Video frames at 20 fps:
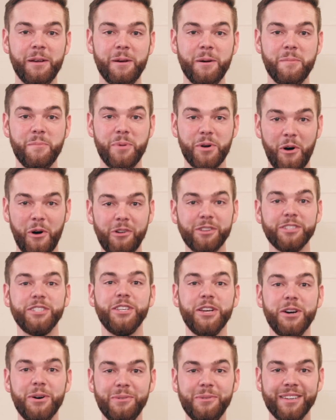but
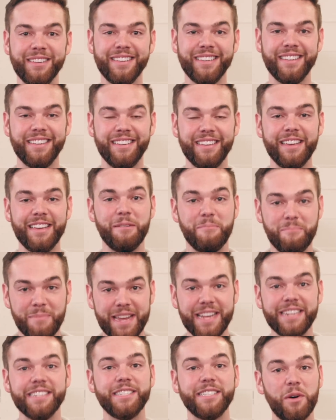also it
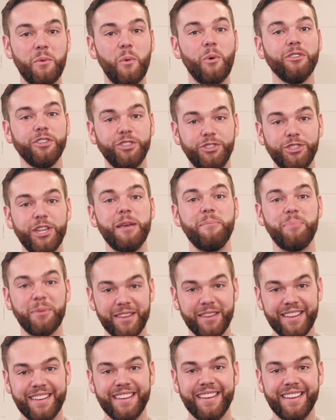means that we're sheep.
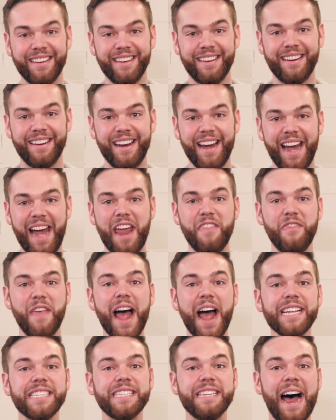And
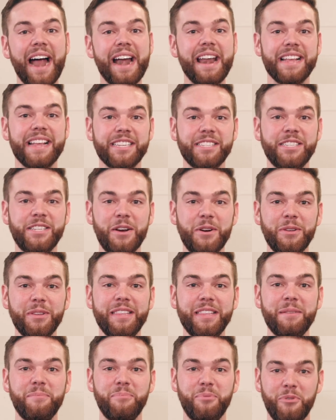that's not necessarily
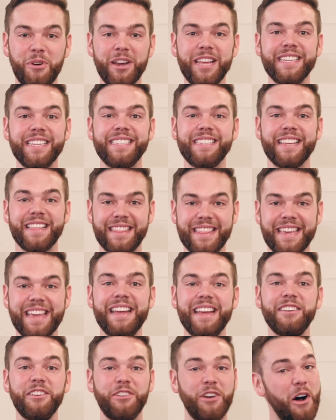the prettiest
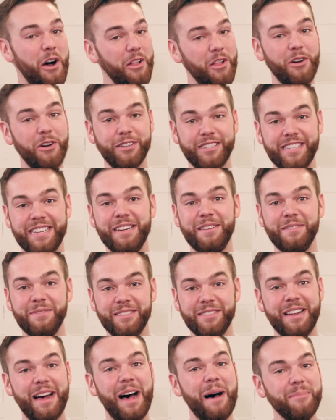thing to call
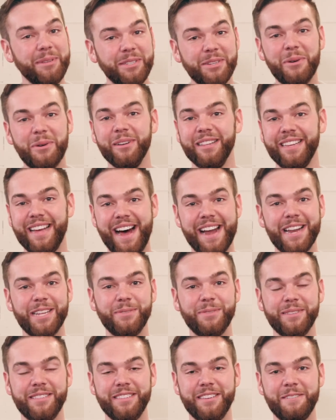ourselves. I'll be totally
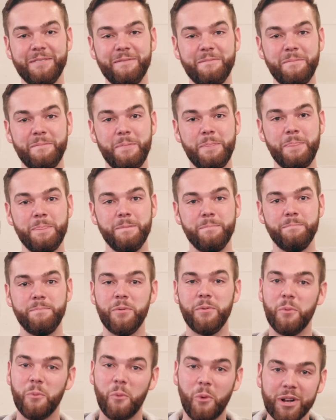honest with you.
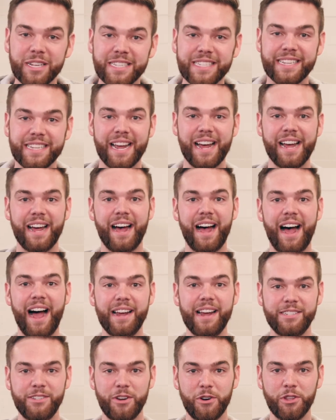But once
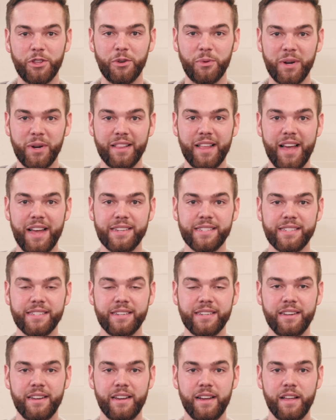I started to realize
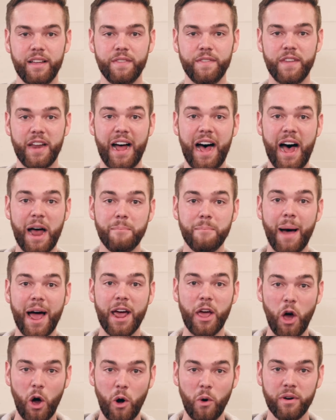that on
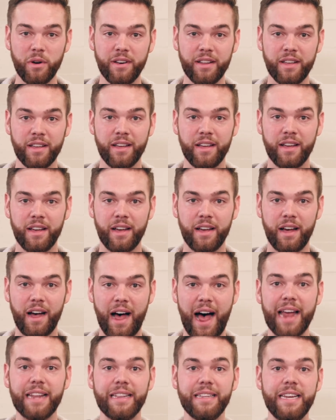my own,
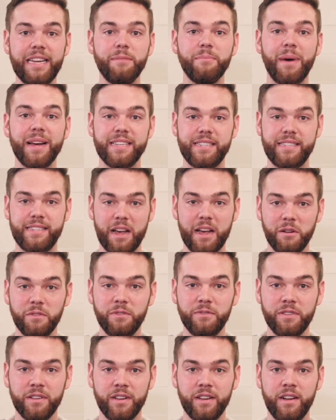I lead
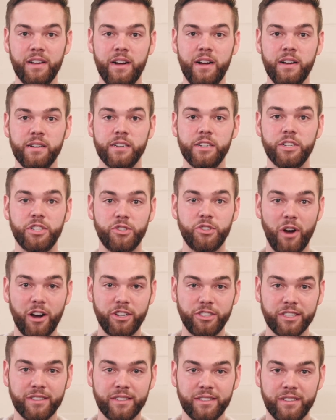myself to
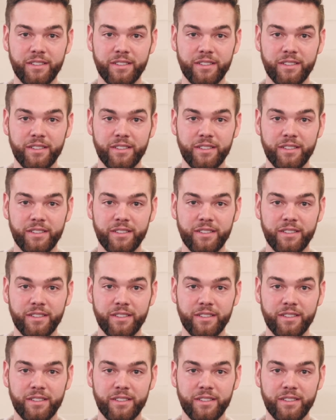destruction,